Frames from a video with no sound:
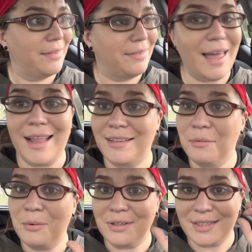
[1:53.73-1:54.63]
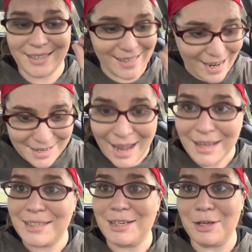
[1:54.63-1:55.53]
that will sit
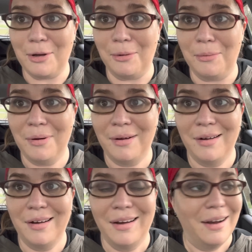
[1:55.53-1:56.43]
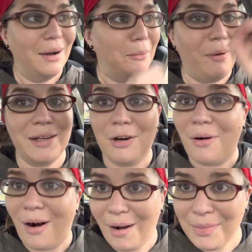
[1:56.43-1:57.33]
next to you while
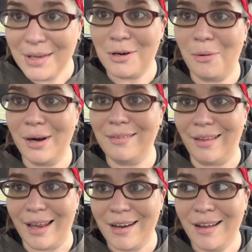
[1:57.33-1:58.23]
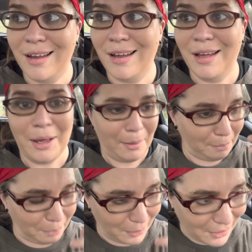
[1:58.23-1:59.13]
you're on the toilet
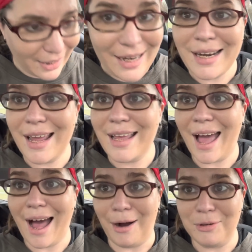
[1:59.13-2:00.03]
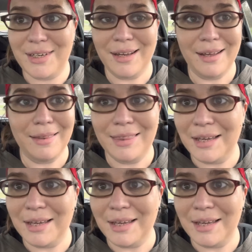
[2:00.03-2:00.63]
bleeding out the